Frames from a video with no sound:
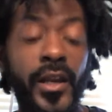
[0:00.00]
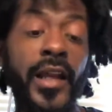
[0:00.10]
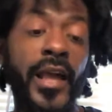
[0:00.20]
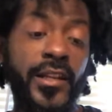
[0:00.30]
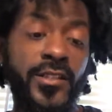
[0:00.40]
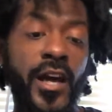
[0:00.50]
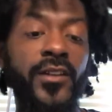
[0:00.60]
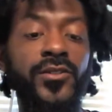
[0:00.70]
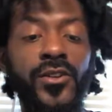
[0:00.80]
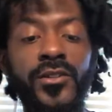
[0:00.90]
I like the
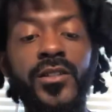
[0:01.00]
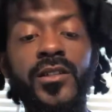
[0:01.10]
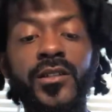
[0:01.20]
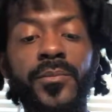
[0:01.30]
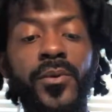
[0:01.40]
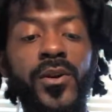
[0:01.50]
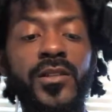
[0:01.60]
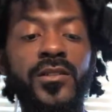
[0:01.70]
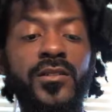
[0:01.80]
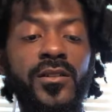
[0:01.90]
chapter 13,
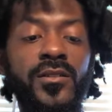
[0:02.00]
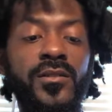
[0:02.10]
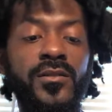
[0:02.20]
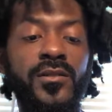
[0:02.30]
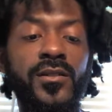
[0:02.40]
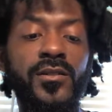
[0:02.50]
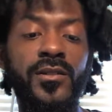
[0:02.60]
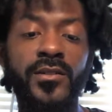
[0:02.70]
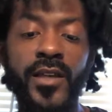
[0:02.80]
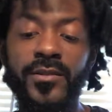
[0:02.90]
importance of
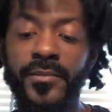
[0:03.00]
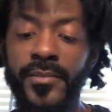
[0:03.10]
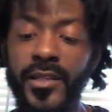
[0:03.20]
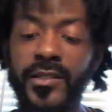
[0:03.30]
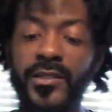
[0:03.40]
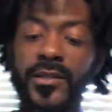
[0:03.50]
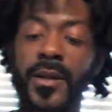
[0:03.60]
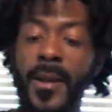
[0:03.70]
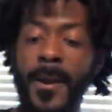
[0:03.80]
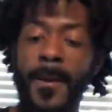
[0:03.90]
sustainability.
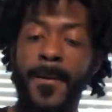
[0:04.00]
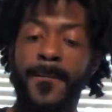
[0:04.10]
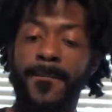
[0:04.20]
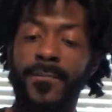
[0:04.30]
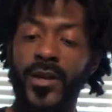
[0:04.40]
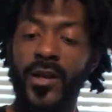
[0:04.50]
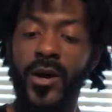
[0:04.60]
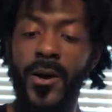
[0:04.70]
But